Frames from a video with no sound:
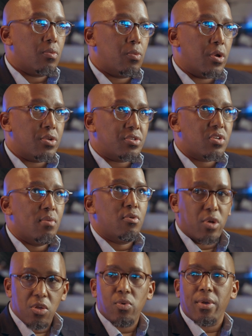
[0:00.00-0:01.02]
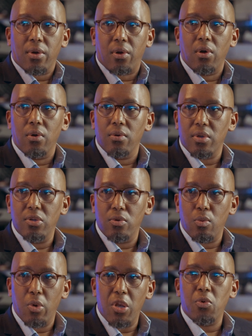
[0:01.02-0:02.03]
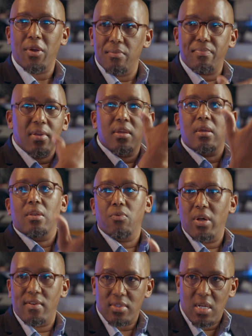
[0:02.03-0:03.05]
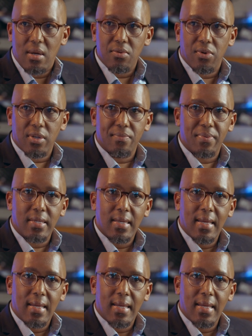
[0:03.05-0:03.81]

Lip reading: where you determine where you want to go, you know, where do you want to be in whatever time you want to be.